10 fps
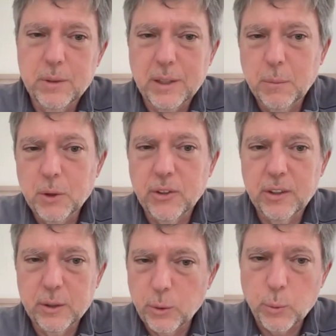had
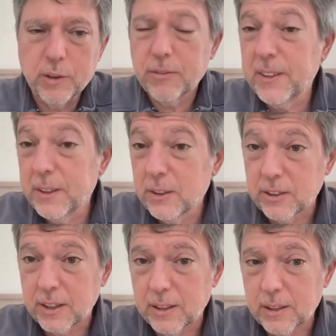mostly to do with what
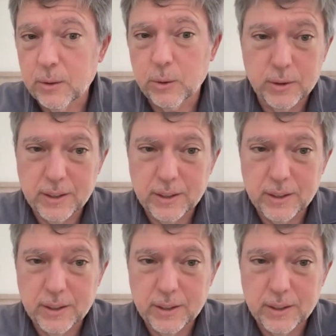fields are